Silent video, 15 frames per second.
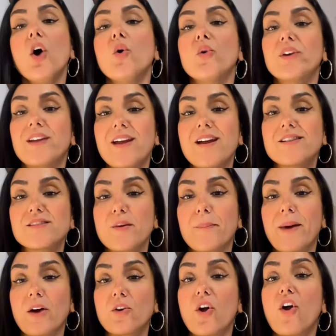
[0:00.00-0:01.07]
who cares
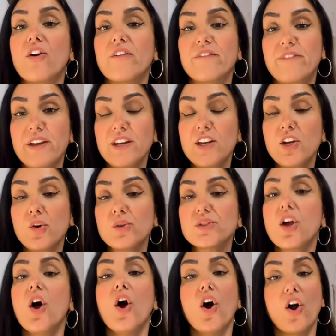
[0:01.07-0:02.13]
about her videos,
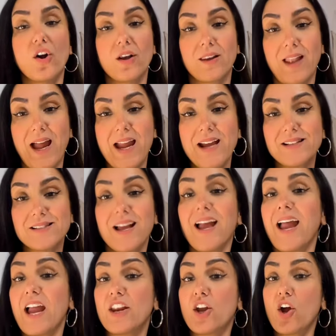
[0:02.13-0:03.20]
her likes,
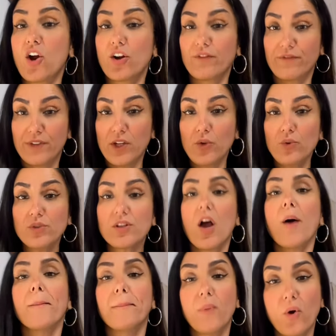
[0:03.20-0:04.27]
and her views
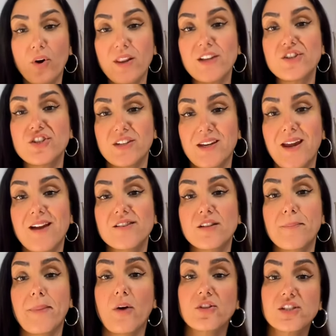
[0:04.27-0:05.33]
more than she cares
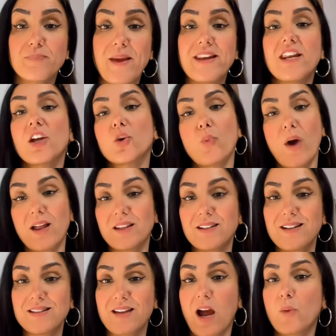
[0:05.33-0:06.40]
about spending quality
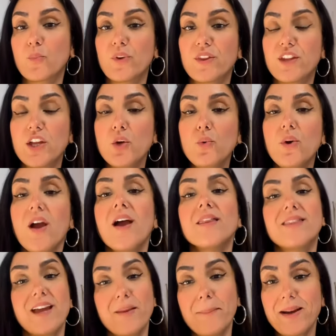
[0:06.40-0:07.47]
time with you,
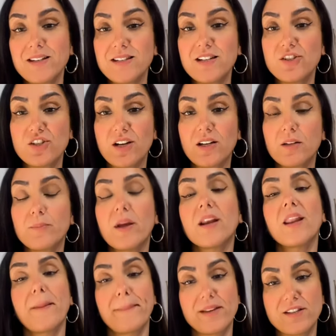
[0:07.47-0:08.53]
then my dear gentlemen,
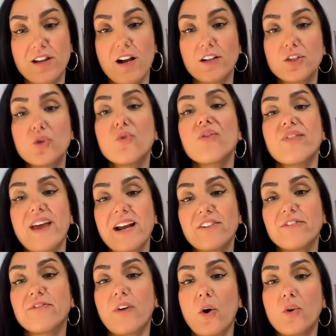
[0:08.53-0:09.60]
let me tell you, that
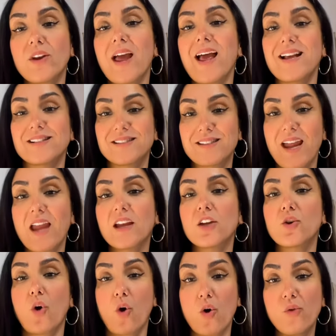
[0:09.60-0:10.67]
phone has
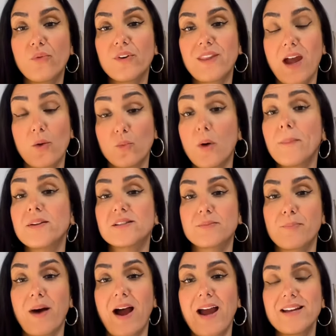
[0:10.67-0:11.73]
taken over that woman's
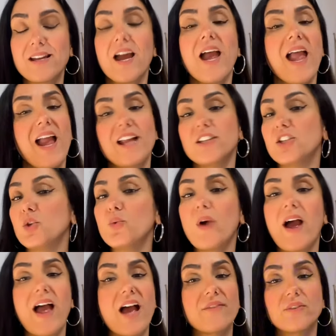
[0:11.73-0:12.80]
mind and you
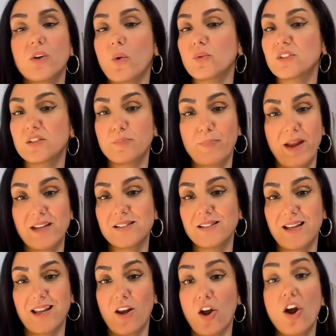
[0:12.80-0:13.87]
have no space
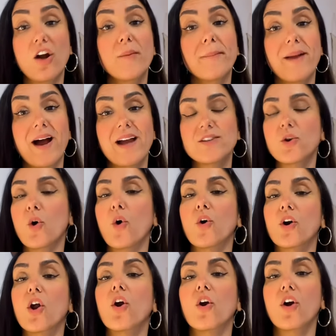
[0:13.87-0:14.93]
in her mind or
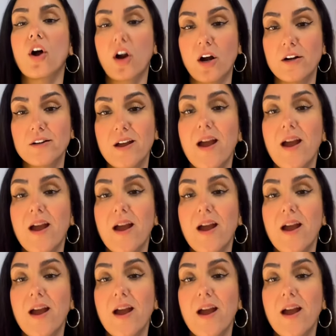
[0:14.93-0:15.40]
her heart,